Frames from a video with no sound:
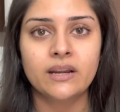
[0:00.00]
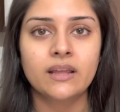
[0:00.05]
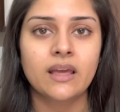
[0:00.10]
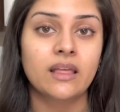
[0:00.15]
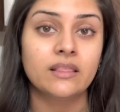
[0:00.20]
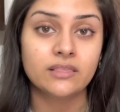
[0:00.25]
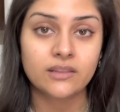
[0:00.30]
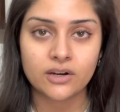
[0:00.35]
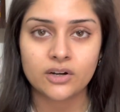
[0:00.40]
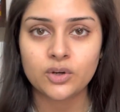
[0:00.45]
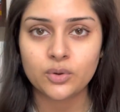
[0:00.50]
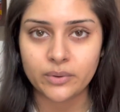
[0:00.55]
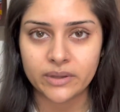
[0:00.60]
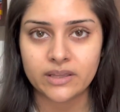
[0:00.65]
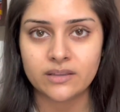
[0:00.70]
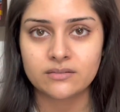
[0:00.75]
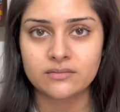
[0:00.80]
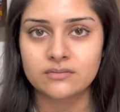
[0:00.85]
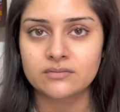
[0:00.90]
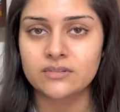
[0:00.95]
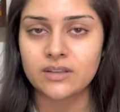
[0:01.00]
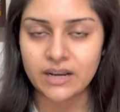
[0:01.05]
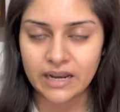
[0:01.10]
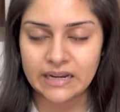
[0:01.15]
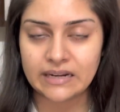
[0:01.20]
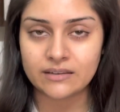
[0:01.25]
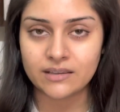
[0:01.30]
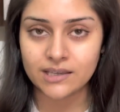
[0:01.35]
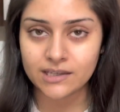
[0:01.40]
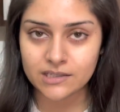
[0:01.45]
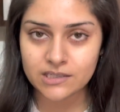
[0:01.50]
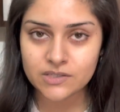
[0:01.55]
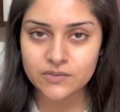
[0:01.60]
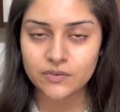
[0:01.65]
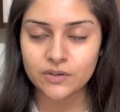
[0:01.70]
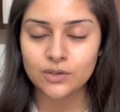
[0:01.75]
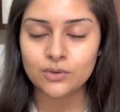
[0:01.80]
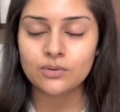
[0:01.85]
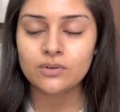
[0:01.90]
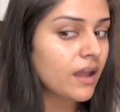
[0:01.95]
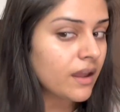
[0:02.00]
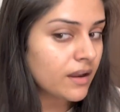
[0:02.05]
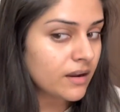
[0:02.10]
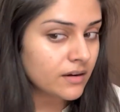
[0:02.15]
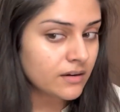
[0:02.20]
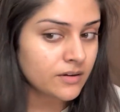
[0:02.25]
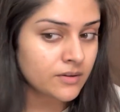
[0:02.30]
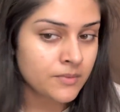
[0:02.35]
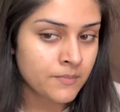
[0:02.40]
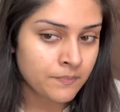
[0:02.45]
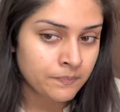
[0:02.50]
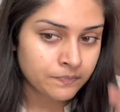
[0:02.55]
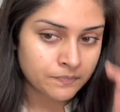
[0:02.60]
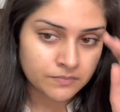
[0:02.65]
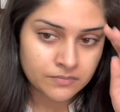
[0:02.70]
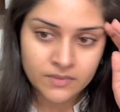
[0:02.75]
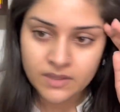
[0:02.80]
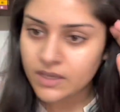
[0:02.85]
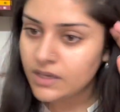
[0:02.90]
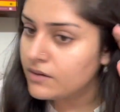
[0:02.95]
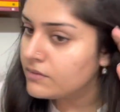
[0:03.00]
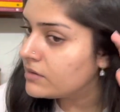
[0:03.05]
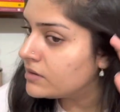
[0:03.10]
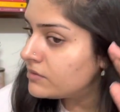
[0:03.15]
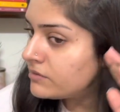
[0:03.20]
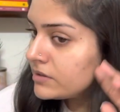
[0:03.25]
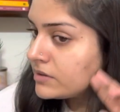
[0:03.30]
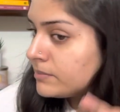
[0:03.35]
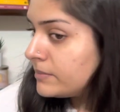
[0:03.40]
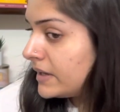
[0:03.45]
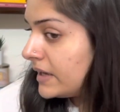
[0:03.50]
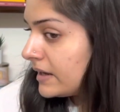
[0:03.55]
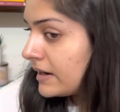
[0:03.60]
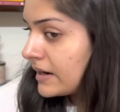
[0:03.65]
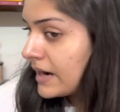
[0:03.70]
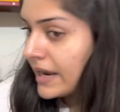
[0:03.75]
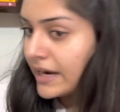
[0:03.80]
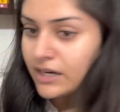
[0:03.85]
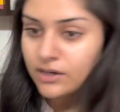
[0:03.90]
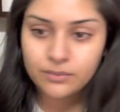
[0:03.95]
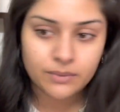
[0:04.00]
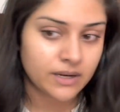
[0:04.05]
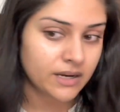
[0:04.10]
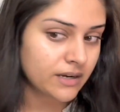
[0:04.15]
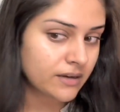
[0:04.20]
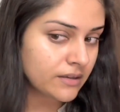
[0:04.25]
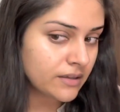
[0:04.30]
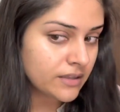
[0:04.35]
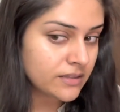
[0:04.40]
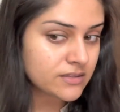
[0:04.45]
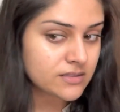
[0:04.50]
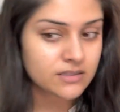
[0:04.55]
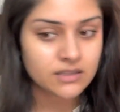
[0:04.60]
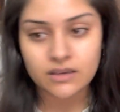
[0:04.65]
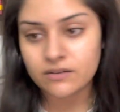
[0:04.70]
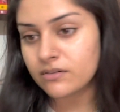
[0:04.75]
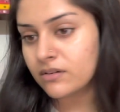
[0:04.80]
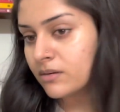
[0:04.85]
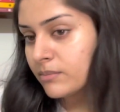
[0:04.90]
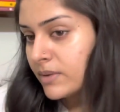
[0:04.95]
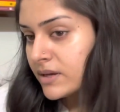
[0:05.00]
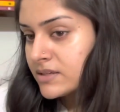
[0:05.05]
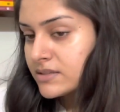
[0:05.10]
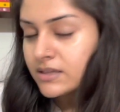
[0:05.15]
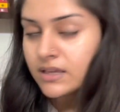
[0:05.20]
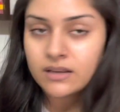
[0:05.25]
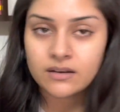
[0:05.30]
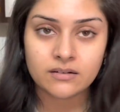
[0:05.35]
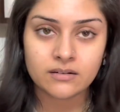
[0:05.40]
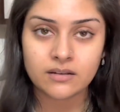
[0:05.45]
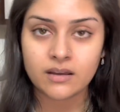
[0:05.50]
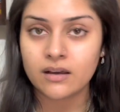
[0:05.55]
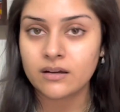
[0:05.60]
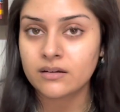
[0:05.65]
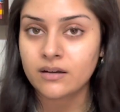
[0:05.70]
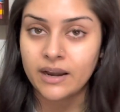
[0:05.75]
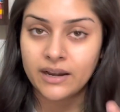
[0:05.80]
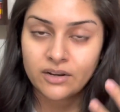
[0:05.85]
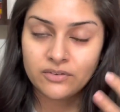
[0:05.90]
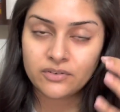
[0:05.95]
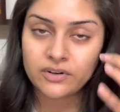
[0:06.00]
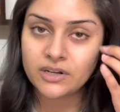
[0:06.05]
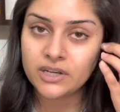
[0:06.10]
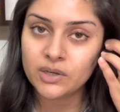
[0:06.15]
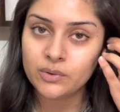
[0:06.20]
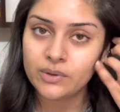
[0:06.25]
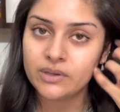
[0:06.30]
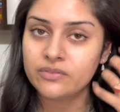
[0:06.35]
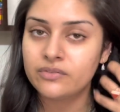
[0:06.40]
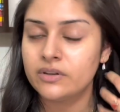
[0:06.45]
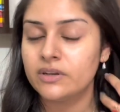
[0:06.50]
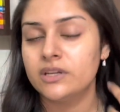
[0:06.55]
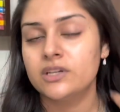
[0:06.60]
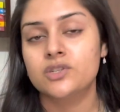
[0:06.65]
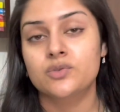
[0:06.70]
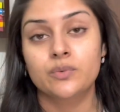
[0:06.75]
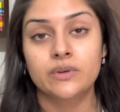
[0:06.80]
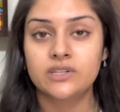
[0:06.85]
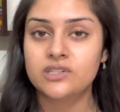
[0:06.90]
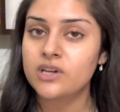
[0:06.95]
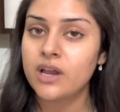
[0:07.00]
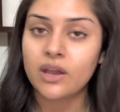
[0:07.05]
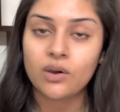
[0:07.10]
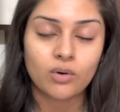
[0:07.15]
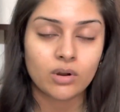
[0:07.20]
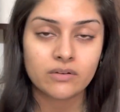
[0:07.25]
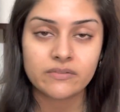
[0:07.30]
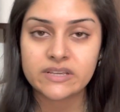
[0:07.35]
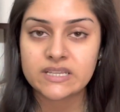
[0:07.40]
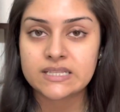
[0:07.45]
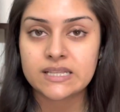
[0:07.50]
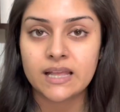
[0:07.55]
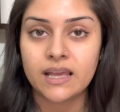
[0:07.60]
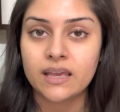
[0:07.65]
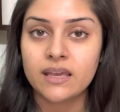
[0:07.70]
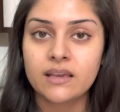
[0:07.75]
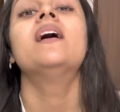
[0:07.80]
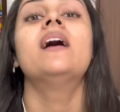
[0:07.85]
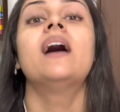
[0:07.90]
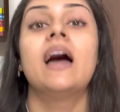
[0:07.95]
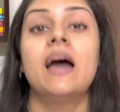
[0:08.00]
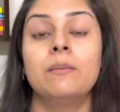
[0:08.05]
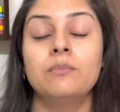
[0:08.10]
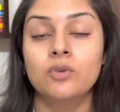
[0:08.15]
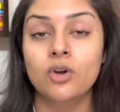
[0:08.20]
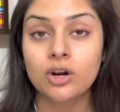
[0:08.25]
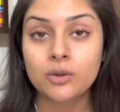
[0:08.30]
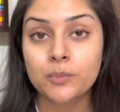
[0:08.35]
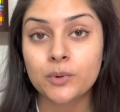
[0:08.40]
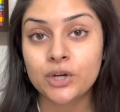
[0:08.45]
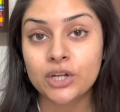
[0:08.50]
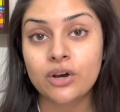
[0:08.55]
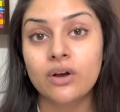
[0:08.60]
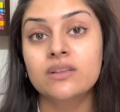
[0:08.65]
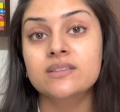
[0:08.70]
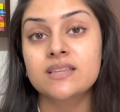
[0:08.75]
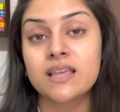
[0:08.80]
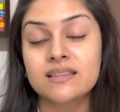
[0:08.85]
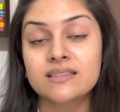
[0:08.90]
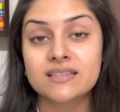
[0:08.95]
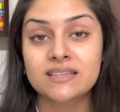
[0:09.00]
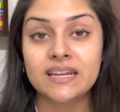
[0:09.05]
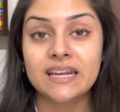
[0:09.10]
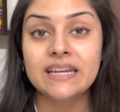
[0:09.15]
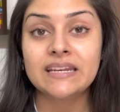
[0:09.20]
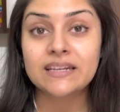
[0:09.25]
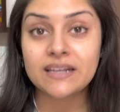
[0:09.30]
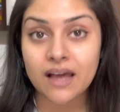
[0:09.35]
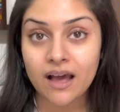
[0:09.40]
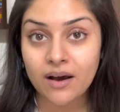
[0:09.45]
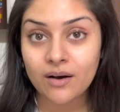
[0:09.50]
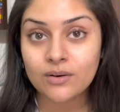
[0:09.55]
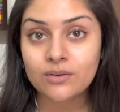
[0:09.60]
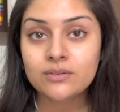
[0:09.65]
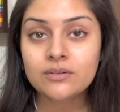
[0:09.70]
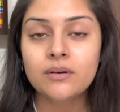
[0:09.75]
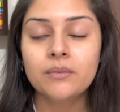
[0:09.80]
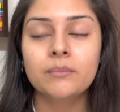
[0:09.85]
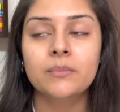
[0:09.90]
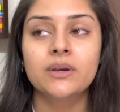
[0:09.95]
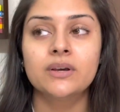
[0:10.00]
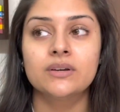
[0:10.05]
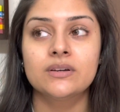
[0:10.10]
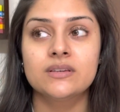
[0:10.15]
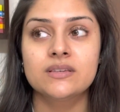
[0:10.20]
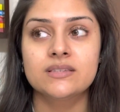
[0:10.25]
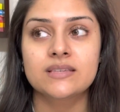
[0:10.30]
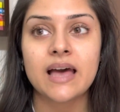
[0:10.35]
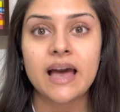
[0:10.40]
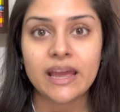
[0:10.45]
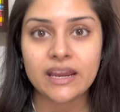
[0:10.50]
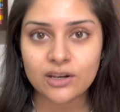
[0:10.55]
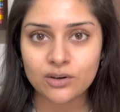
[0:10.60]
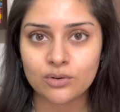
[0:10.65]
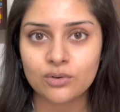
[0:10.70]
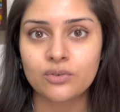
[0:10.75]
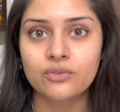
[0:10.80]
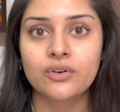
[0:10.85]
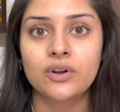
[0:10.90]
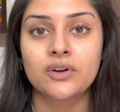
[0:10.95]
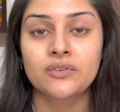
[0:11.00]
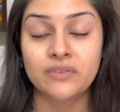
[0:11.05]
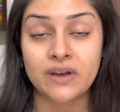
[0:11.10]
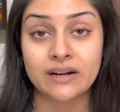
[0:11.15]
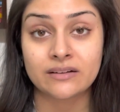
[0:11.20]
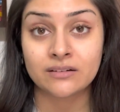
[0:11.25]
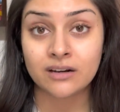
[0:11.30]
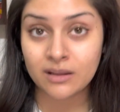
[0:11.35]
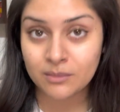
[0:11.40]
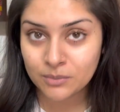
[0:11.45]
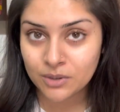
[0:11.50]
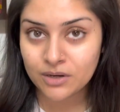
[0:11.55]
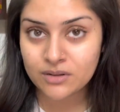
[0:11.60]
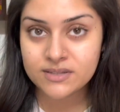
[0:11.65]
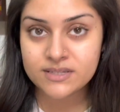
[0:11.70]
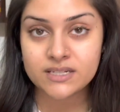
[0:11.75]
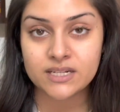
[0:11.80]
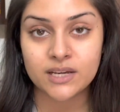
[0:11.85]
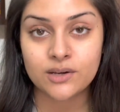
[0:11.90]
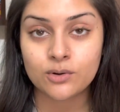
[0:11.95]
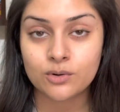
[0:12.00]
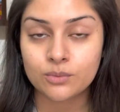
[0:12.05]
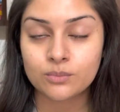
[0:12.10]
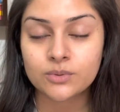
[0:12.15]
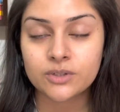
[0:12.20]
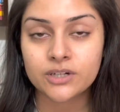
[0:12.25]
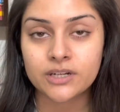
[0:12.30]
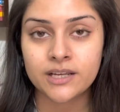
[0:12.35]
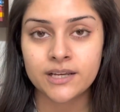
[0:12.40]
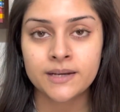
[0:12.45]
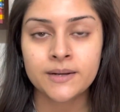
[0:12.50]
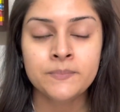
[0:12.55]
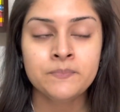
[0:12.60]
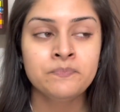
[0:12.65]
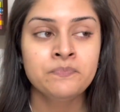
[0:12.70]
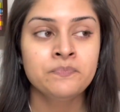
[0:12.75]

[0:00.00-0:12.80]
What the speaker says: and they're doing the right things for you. And even with being lightweight, it's given my skin a kind of a dewy finish, which I always like. I'm not putting on sunscreen now because I know for a fact that I'm gonna stay home today